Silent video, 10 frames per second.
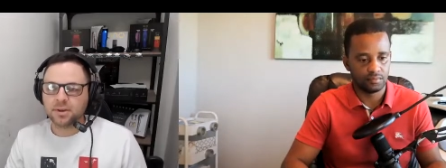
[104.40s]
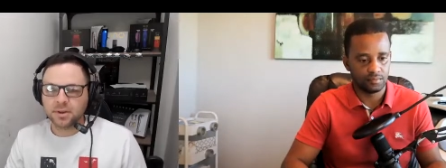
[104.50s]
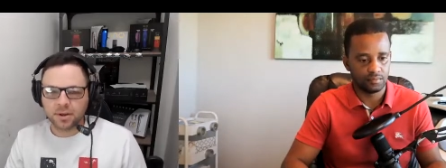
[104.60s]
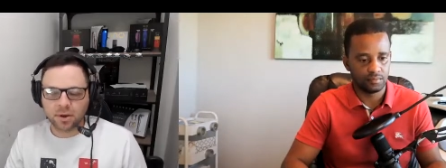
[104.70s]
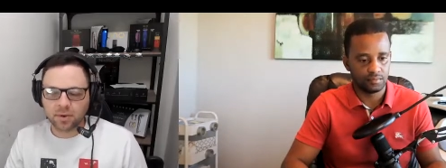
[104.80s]

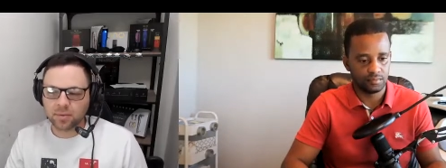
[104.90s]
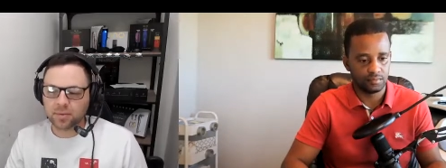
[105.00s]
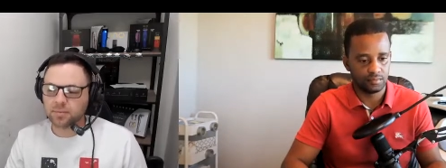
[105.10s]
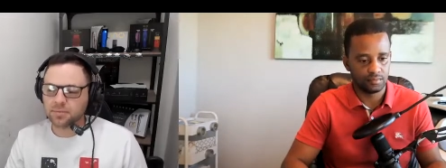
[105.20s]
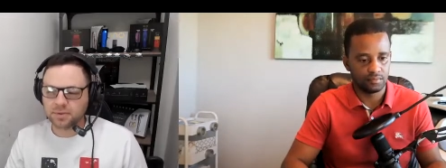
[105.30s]
Speaker 1: you know,
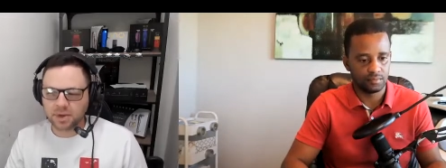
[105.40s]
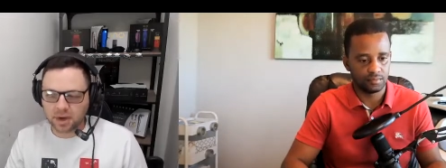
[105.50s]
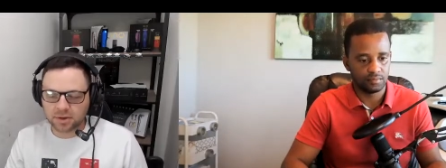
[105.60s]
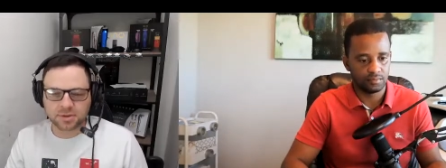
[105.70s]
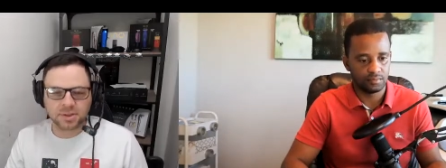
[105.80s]

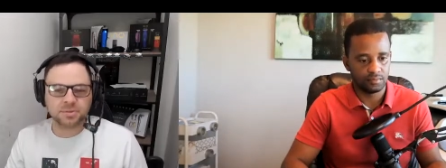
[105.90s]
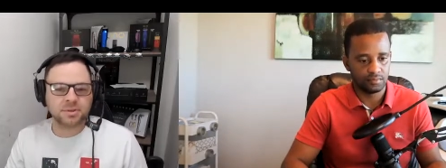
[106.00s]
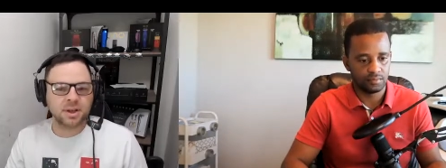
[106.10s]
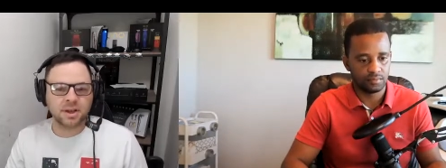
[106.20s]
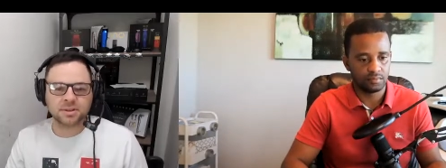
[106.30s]
hardships
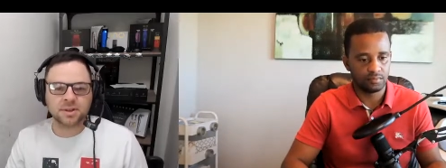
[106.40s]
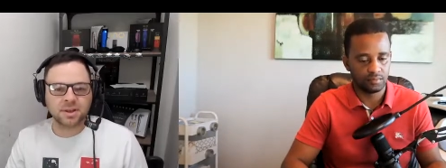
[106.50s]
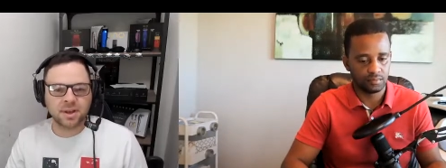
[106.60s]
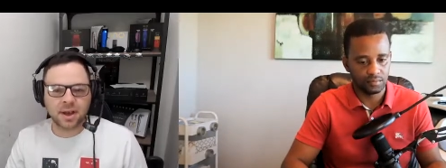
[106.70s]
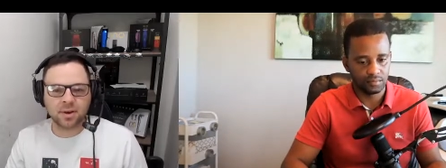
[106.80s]
and got shut
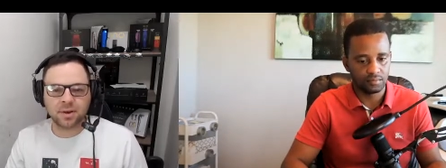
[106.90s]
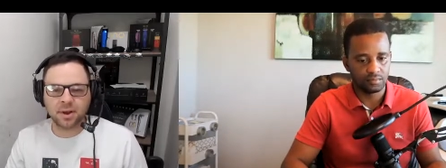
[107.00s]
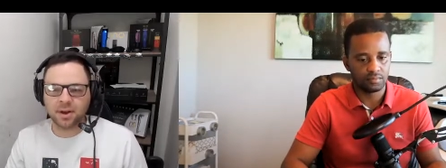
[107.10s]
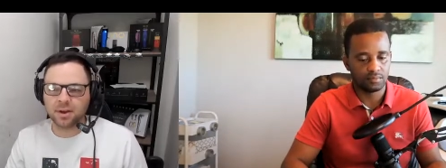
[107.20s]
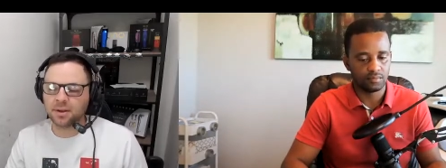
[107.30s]
down and
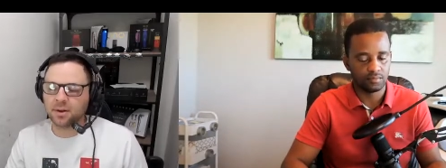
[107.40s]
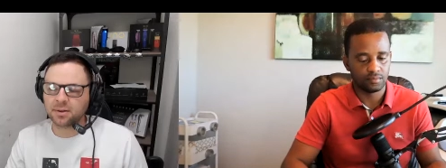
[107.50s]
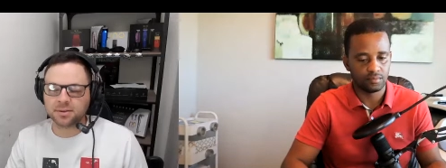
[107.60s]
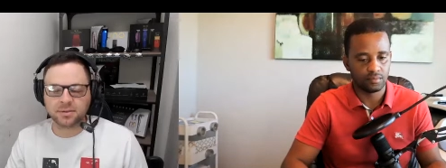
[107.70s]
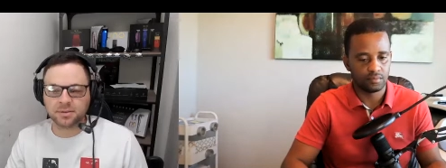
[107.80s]
uh, you know,
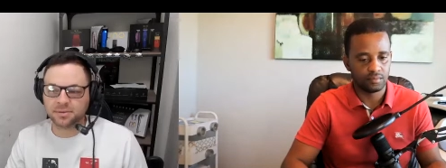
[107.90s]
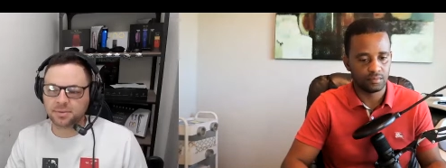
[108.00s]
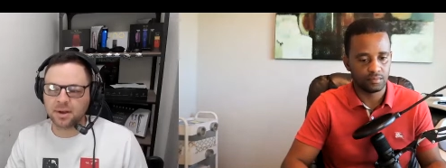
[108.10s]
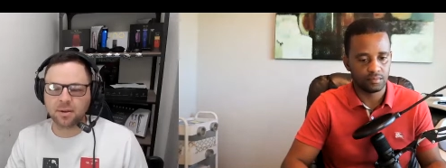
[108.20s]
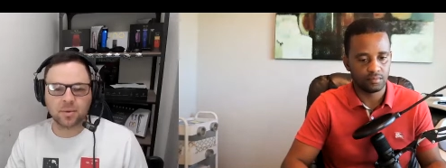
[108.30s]
it's it's
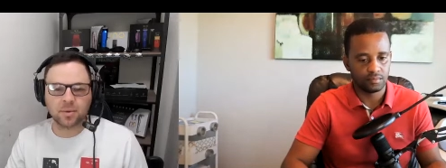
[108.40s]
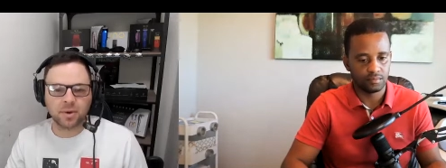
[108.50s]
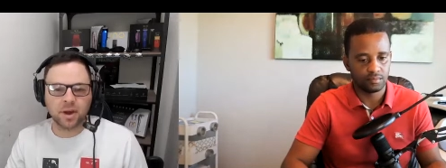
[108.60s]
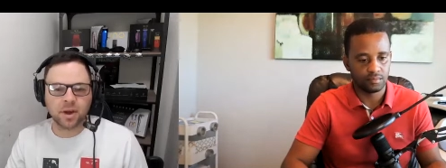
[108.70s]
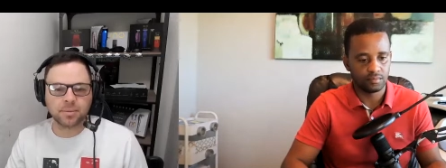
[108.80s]
terrible
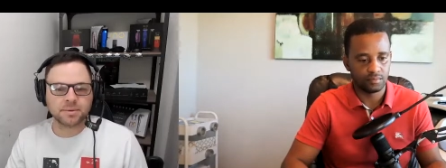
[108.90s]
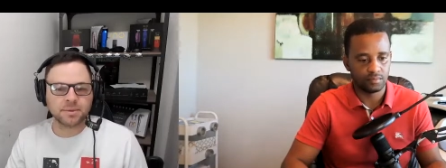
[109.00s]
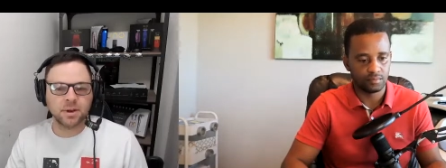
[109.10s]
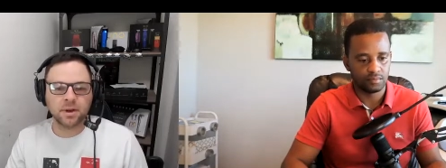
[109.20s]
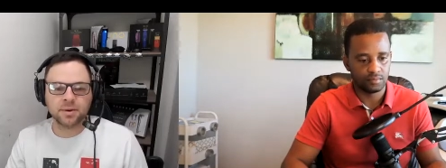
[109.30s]
what happens,
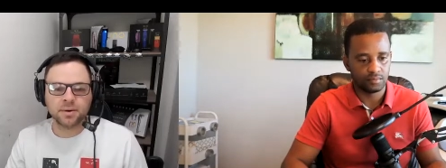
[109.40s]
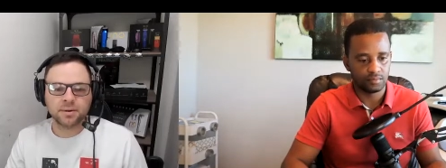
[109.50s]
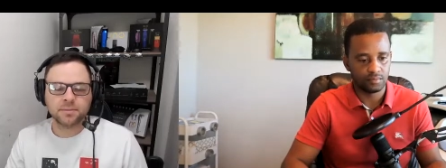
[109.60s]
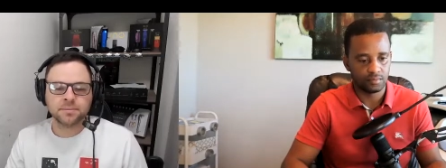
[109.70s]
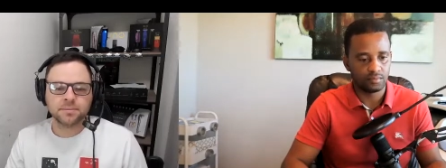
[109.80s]
you know.
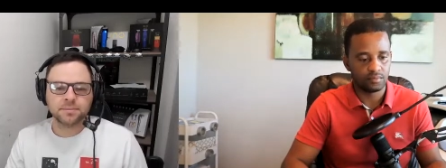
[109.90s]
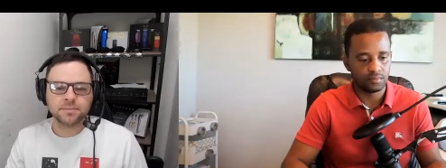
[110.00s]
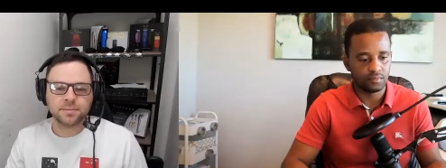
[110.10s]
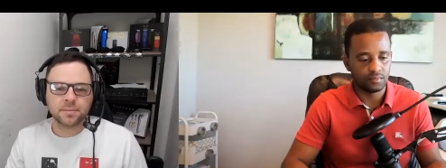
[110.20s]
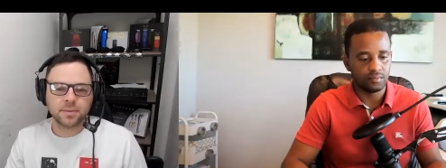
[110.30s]

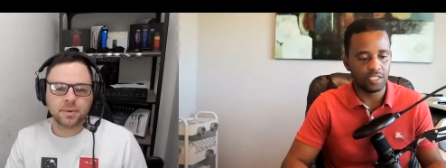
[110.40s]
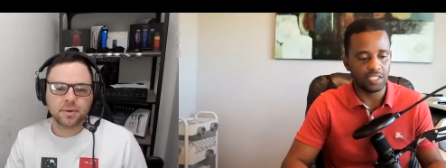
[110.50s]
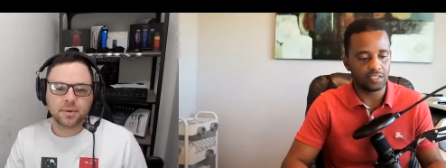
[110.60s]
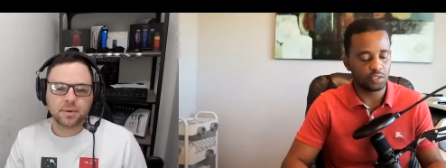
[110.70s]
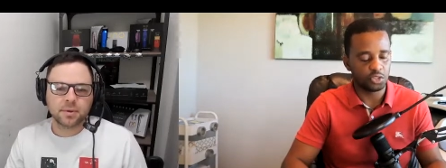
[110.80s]

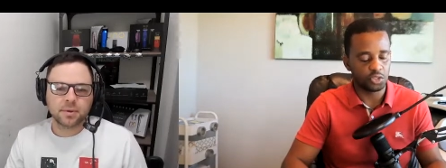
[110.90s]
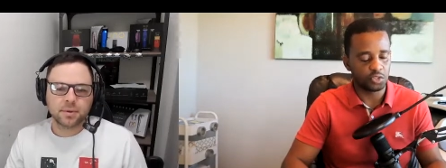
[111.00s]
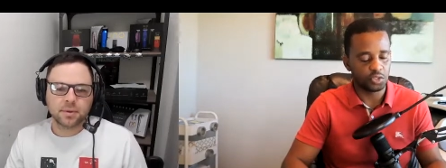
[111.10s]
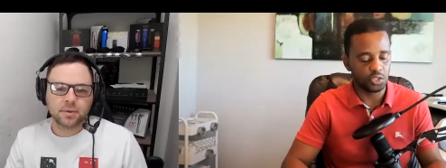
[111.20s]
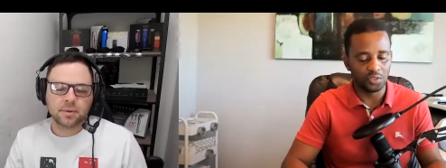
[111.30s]
Speaker 2: Yeah, so
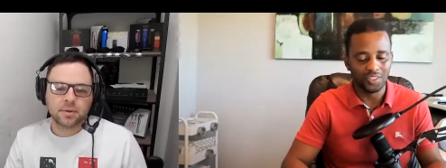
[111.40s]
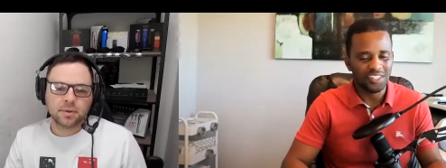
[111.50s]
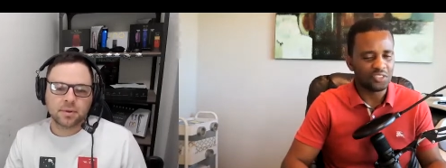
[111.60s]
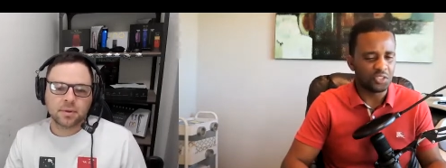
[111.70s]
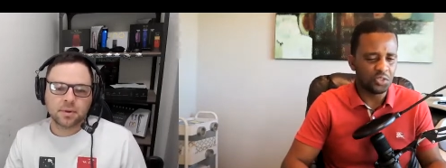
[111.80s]
true. So
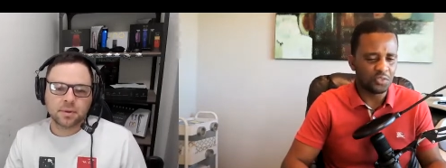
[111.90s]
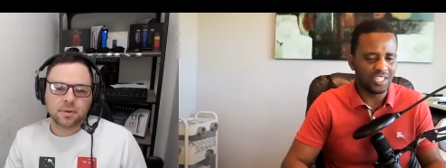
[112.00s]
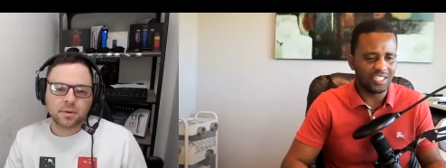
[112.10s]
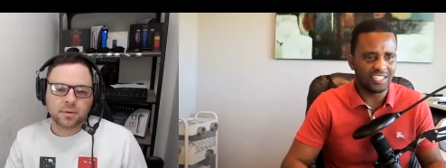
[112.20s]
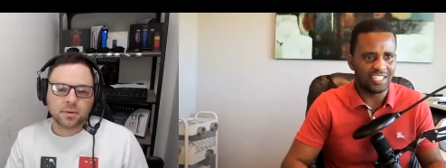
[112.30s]
do you
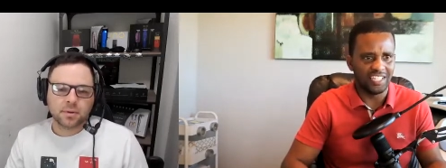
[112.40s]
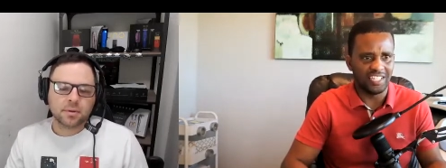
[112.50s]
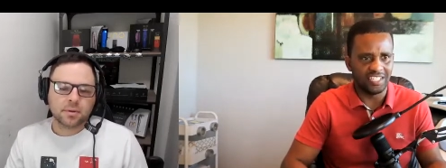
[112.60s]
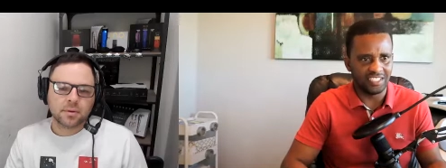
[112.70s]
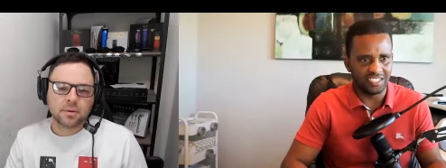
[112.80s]
think
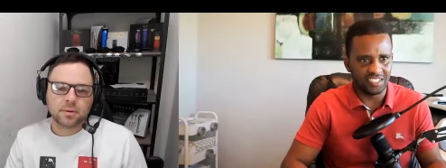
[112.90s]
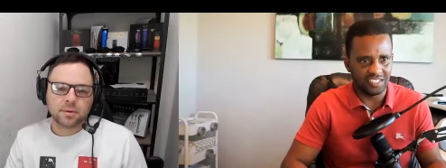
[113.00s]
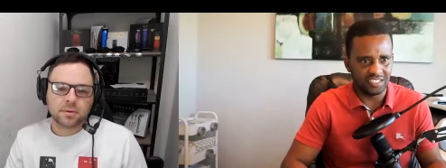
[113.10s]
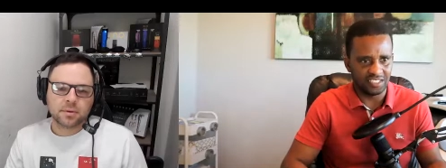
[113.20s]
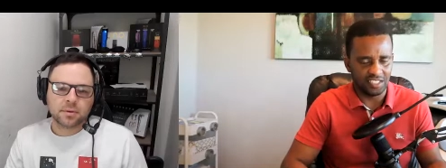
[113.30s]
that it
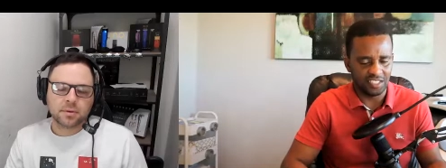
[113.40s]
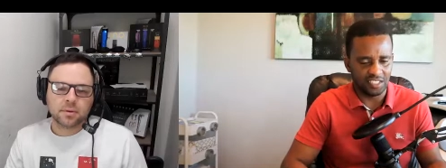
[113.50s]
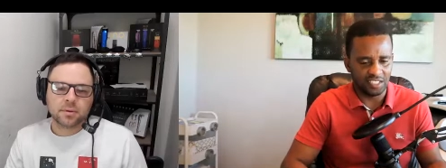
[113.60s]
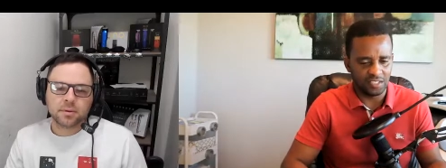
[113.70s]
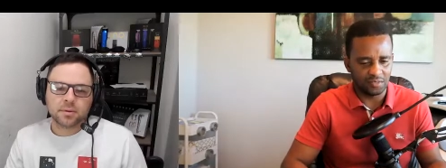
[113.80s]
is
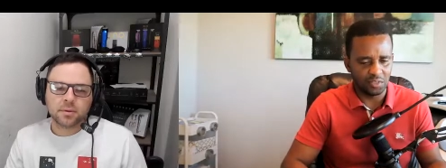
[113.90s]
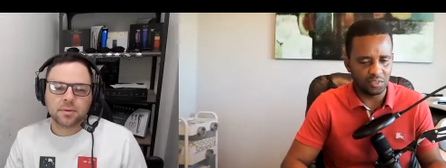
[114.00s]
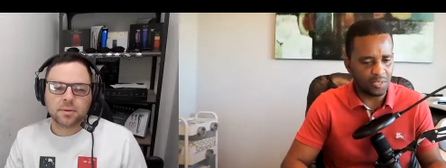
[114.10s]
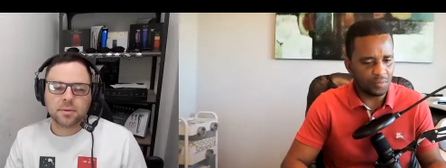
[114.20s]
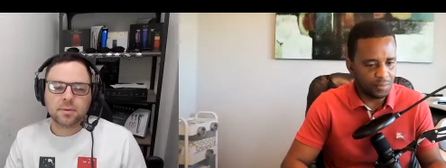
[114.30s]

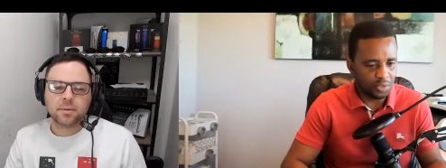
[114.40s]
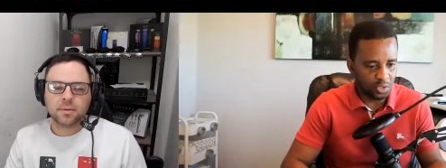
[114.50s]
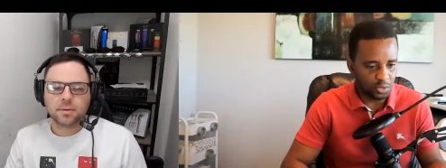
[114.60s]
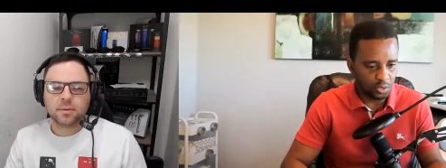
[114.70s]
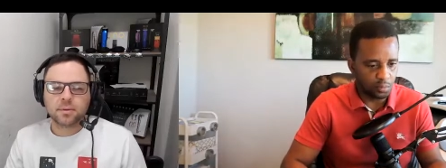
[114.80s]
uh do you
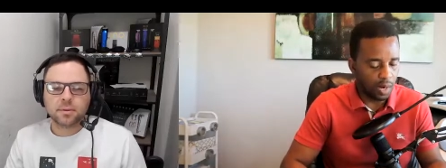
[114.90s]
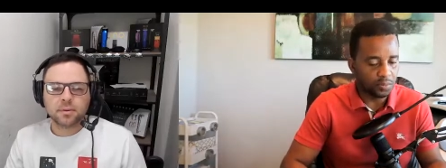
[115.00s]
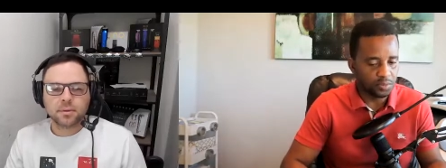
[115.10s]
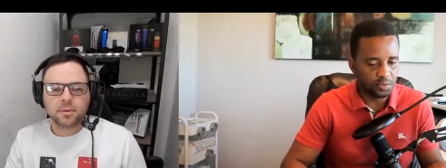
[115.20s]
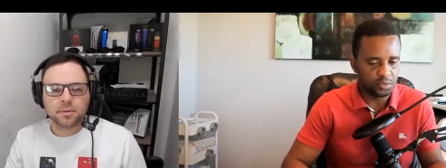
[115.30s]
think people should
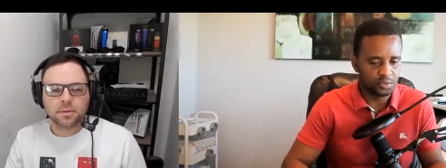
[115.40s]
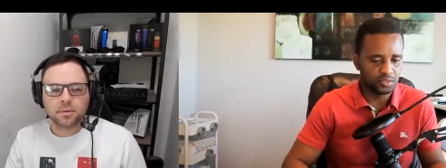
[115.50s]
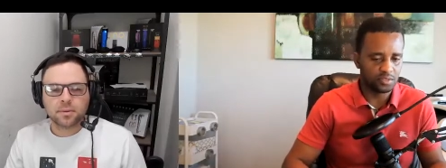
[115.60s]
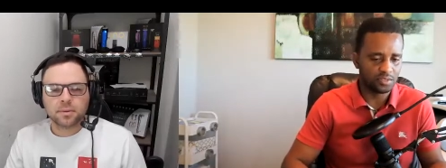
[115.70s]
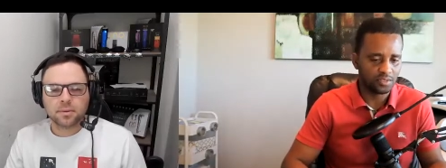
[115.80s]
go to
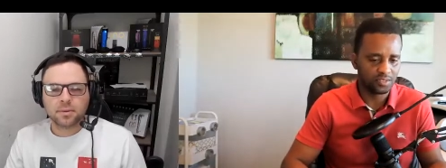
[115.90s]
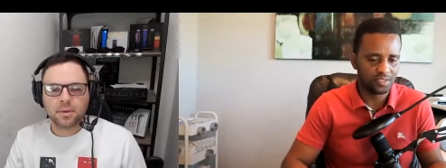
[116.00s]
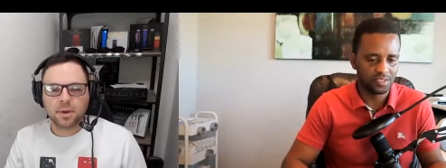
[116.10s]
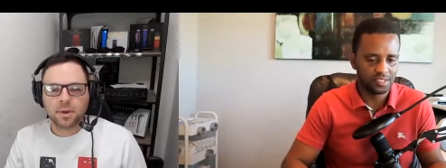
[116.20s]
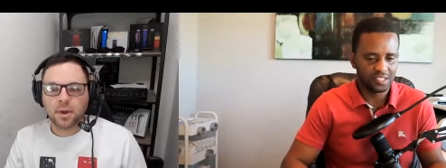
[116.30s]
barber school?